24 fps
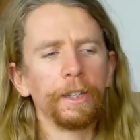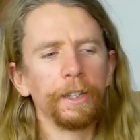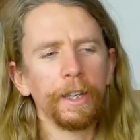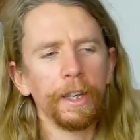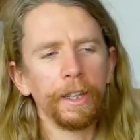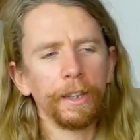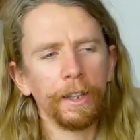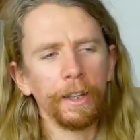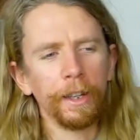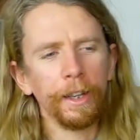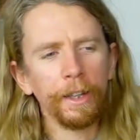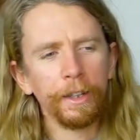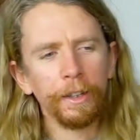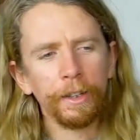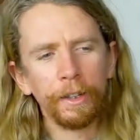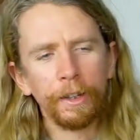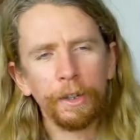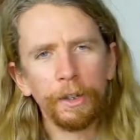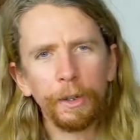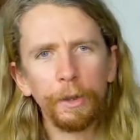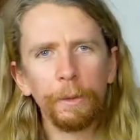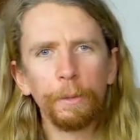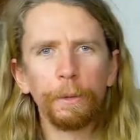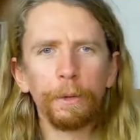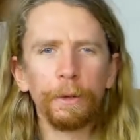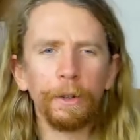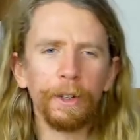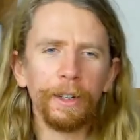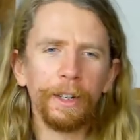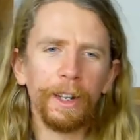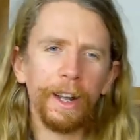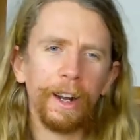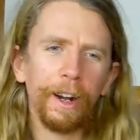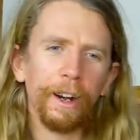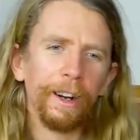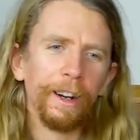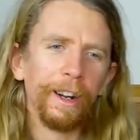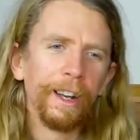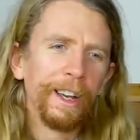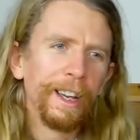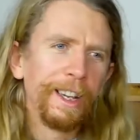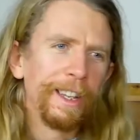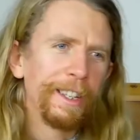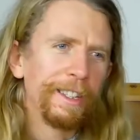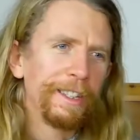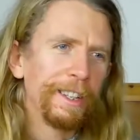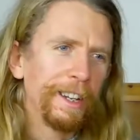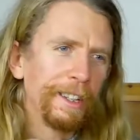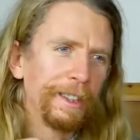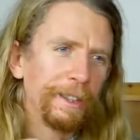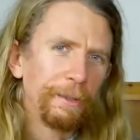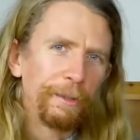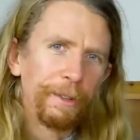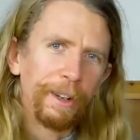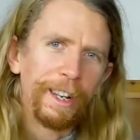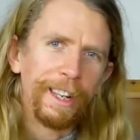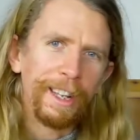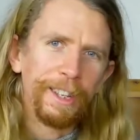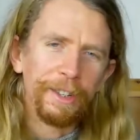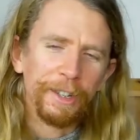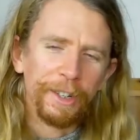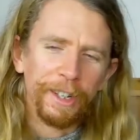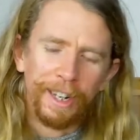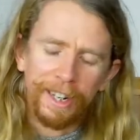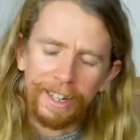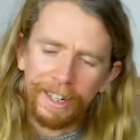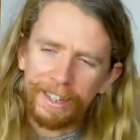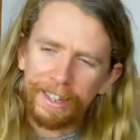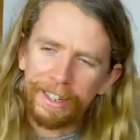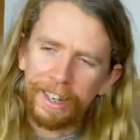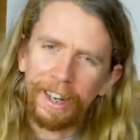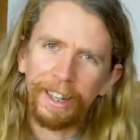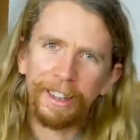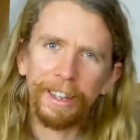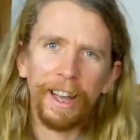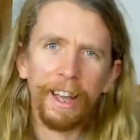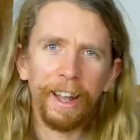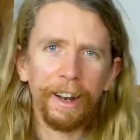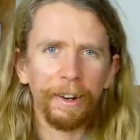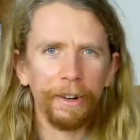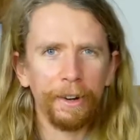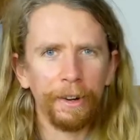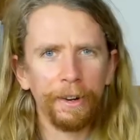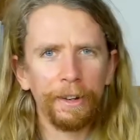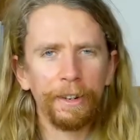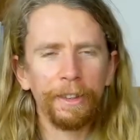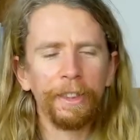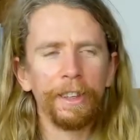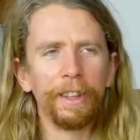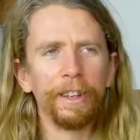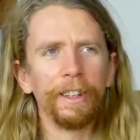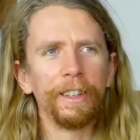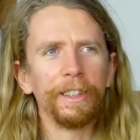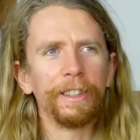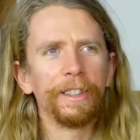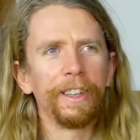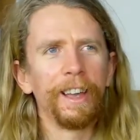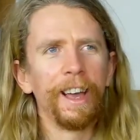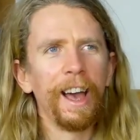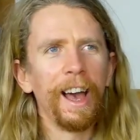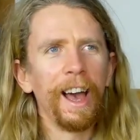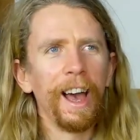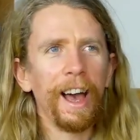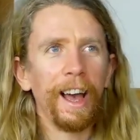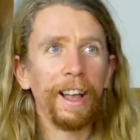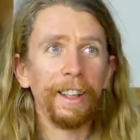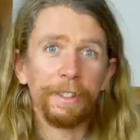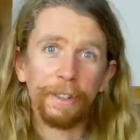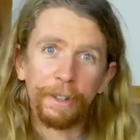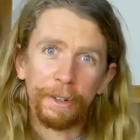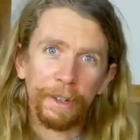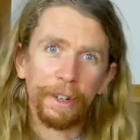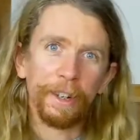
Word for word: he's got the, the humor in there he's got the religion and he's got that earthiness and so